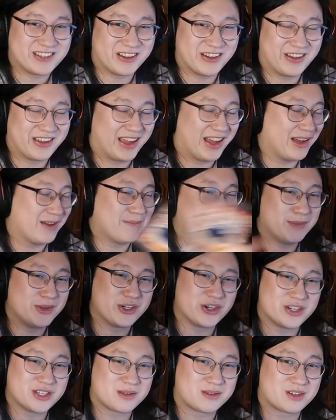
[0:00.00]
So yeah, be
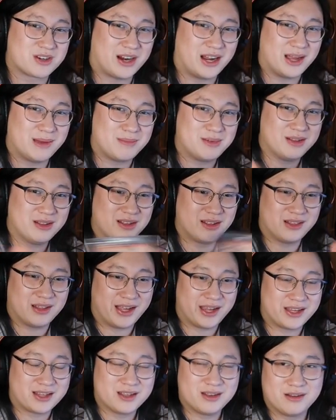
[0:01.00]
sure to subscribe,
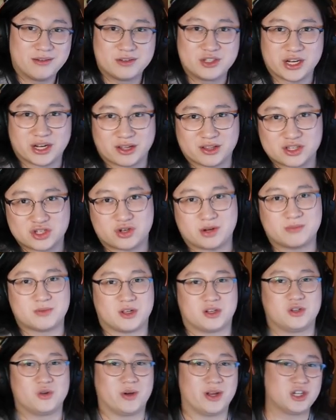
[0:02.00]
like, check out the streams
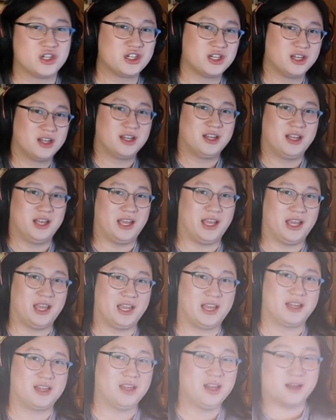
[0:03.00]
on Twitch, and